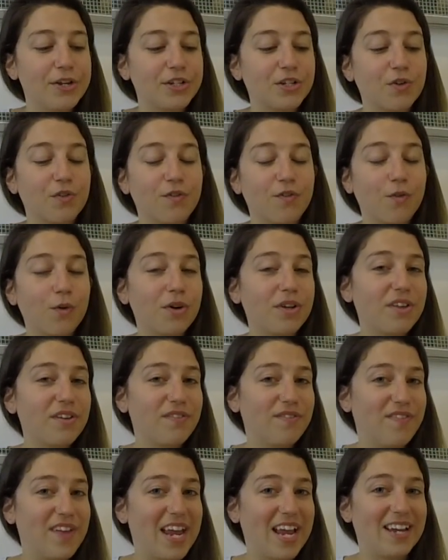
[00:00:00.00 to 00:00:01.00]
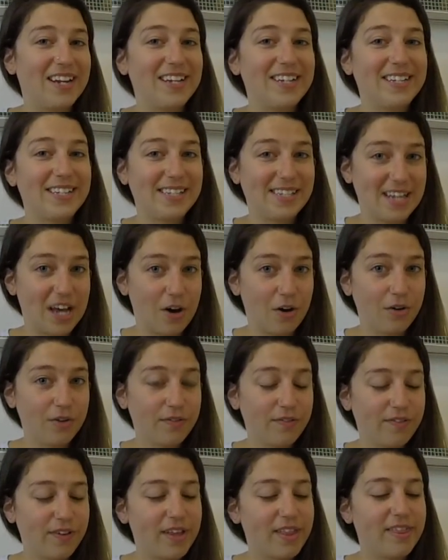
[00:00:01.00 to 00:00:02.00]
So for the van
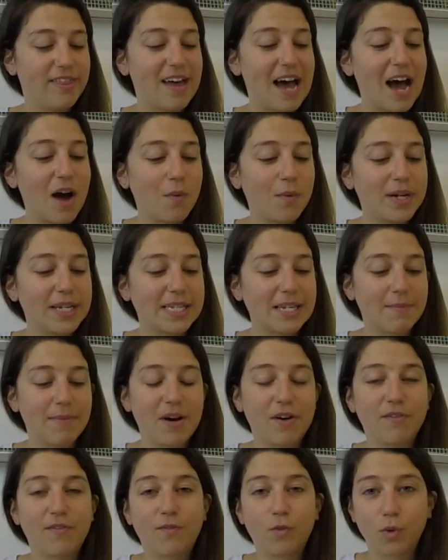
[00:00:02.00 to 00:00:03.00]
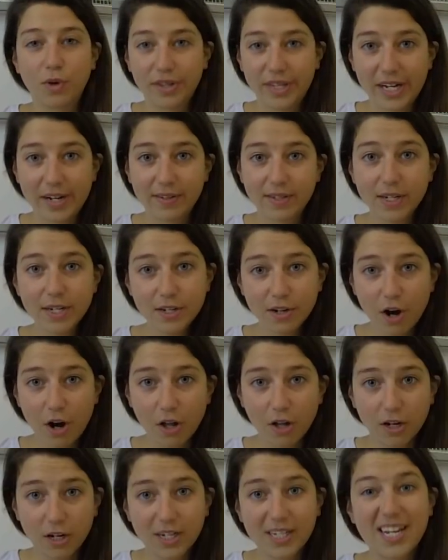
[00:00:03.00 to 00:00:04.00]
itself, that was about
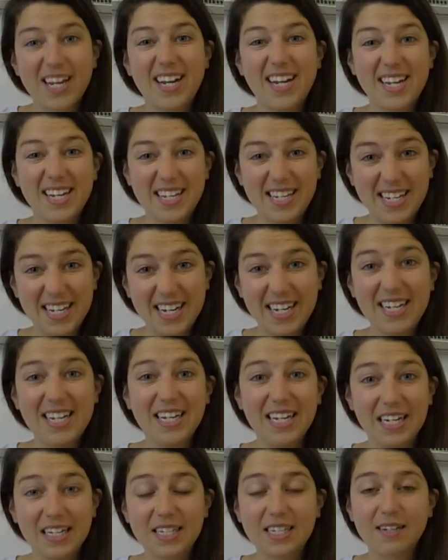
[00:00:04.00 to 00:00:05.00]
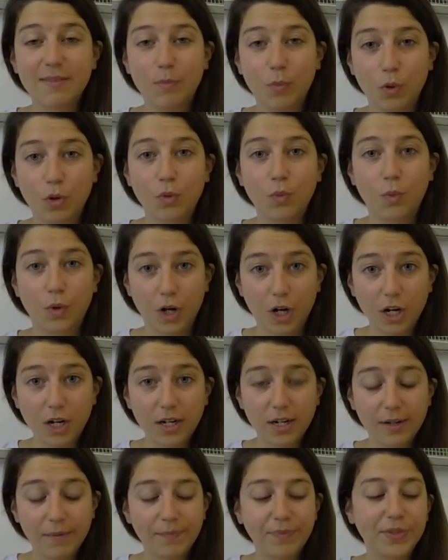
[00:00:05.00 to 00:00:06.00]
$4,000, and it did need some more
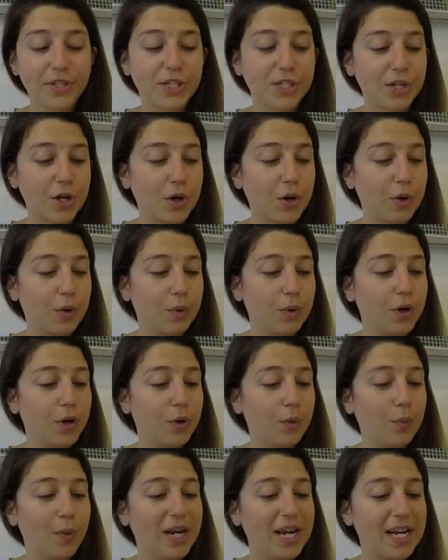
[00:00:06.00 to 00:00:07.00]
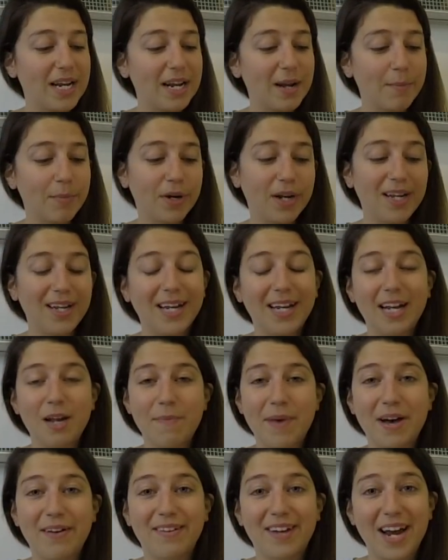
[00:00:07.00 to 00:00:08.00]
work. So we ended up putting in
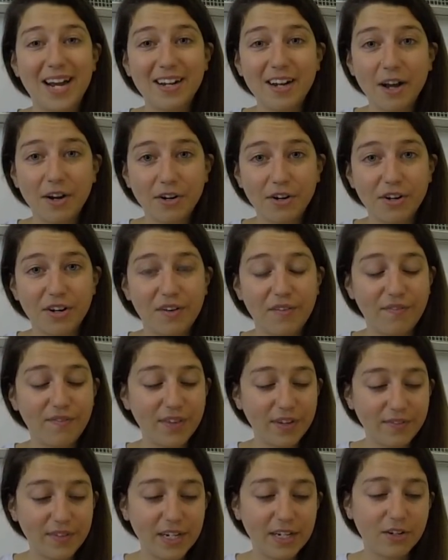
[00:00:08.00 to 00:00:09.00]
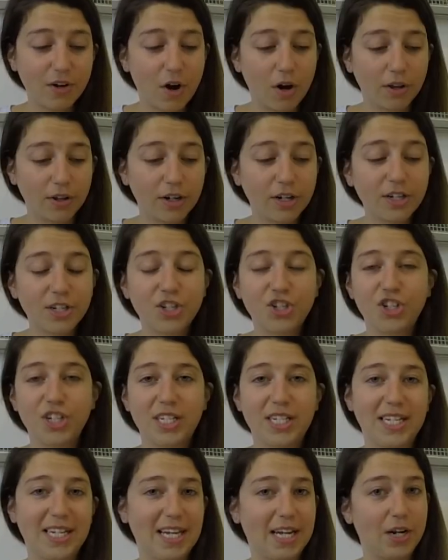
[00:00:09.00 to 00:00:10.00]
about $950
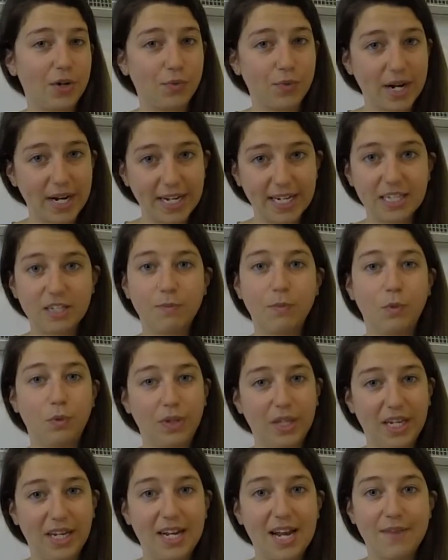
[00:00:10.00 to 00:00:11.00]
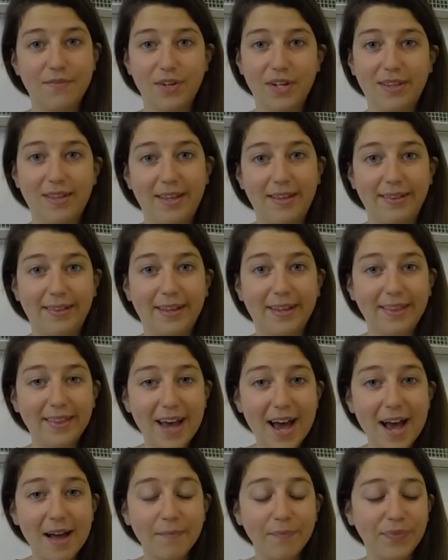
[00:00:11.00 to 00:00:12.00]
just to get it running smoothly and everything like
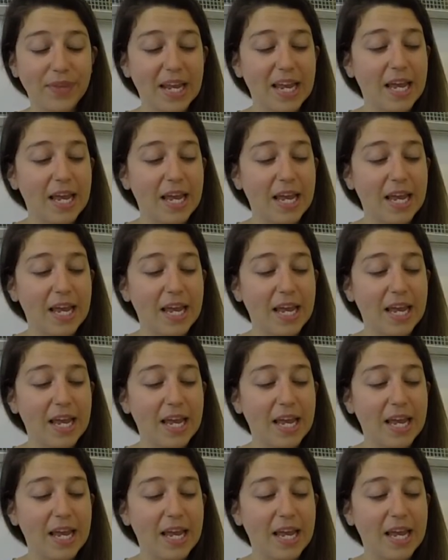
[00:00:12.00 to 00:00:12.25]
that.